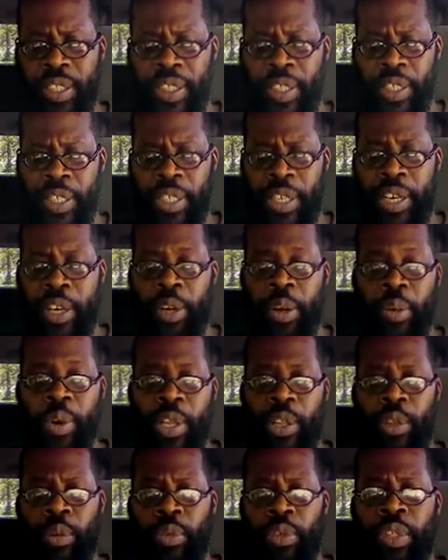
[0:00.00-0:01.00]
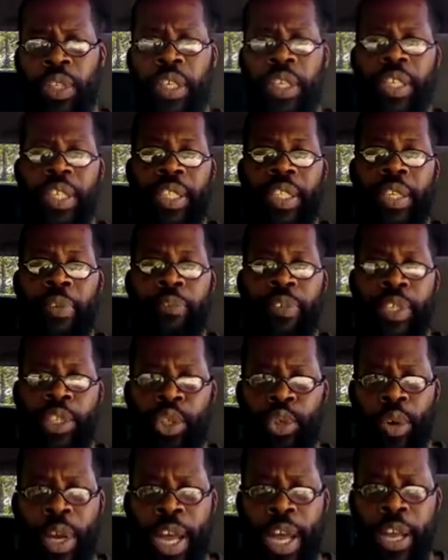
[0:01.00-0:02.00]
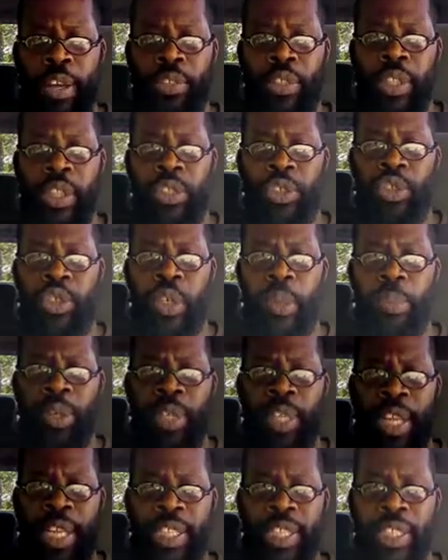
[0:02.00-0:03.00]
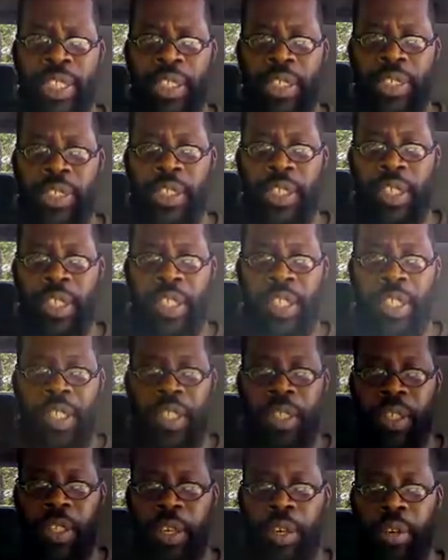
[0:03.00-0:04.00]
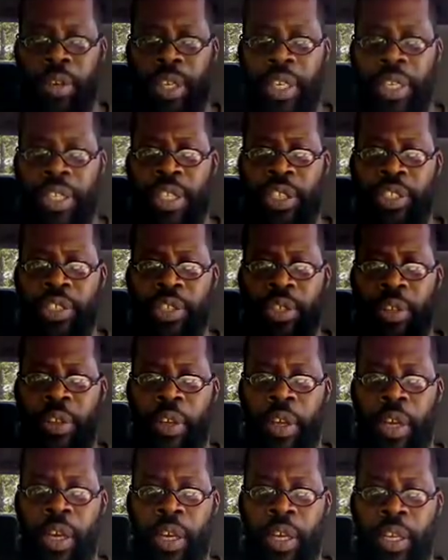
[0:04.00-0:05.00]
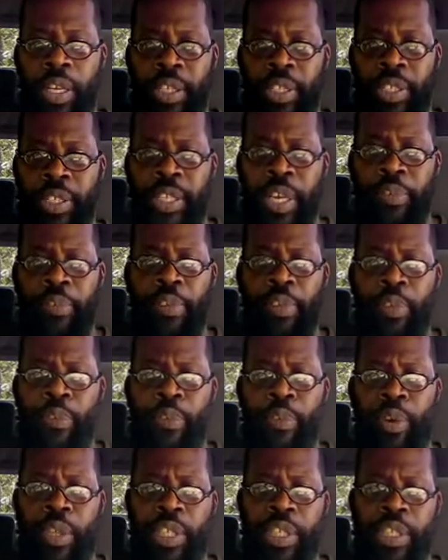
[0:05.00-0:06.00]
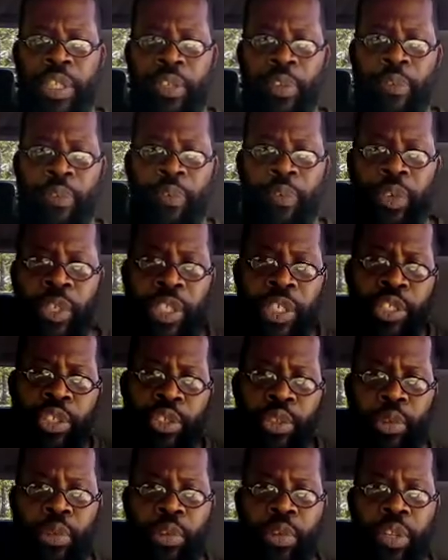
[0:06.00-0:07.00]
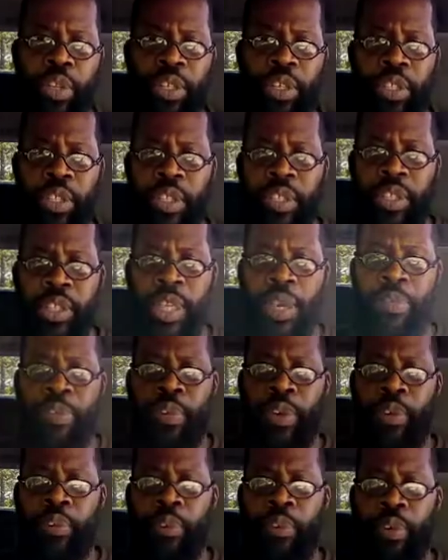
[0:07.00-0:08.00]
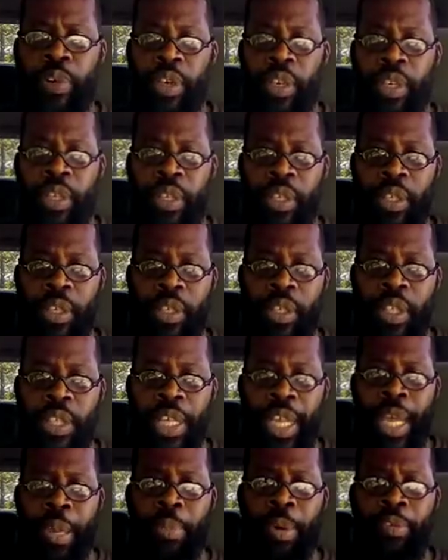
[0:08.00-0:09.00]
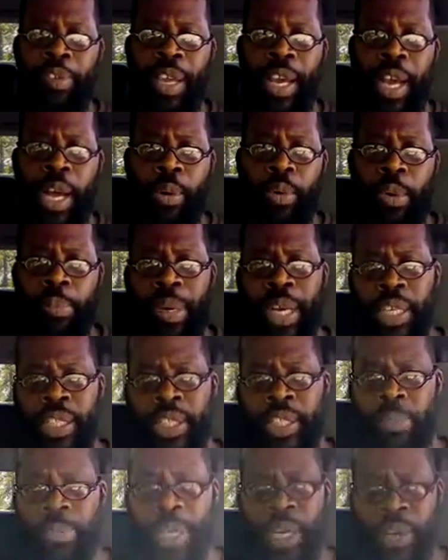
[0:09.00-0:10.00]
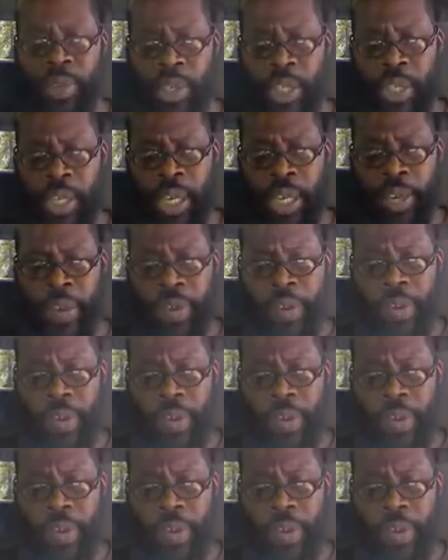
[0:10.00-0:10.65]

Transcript: and they're going through different trials and tribulations, you know, in this uh, and suffering for this for this truth, suffering for the name of Yahweh Ba'ashem Yahushua